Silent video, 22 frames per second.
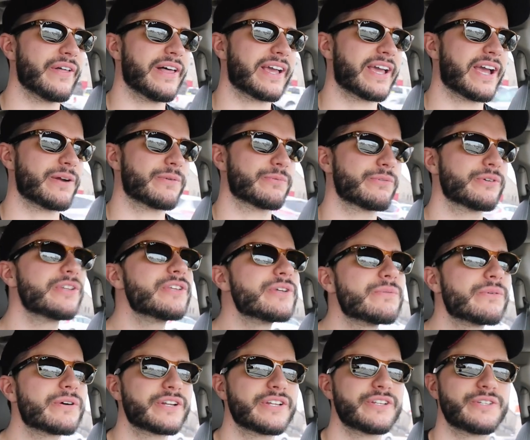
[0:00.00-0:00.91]
Like I
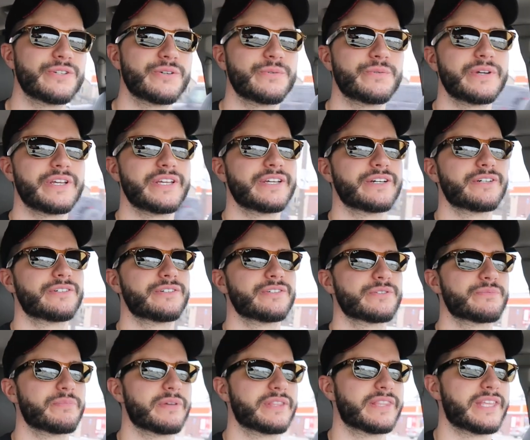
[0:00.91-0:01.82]
really want to do
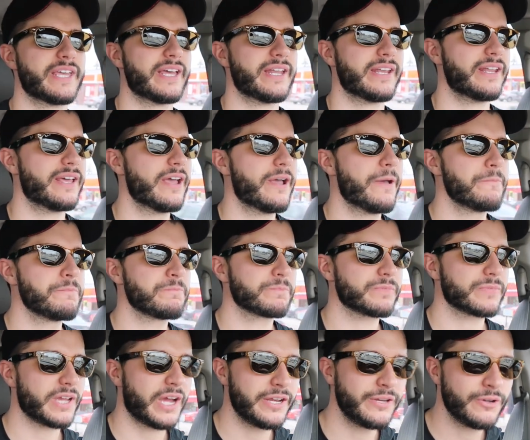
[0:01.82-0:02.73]
wheels, but
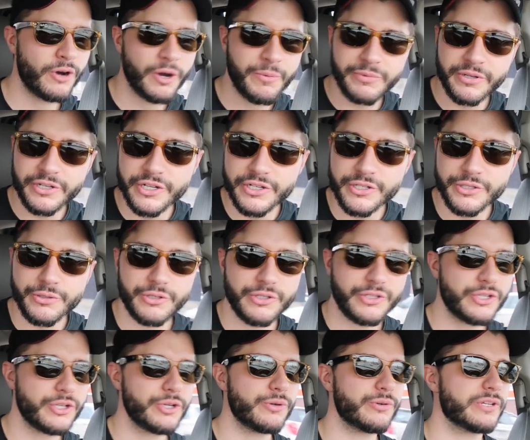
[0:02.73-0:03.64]
then I know I'm gonna do
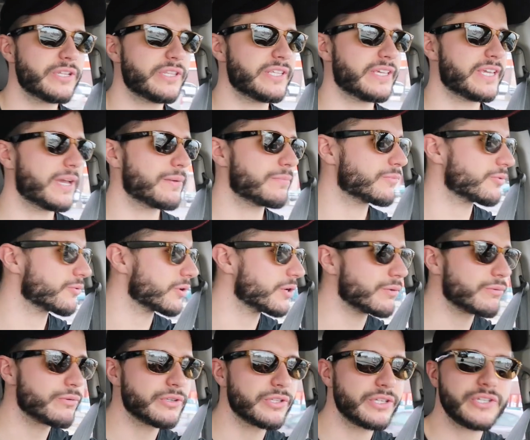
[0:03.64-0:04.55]
a tune in the
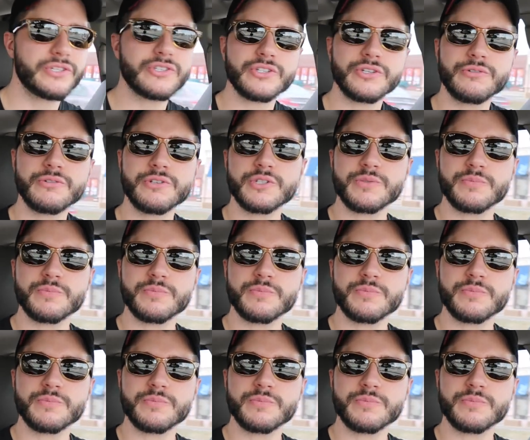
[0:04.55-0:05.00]
M3 really soon,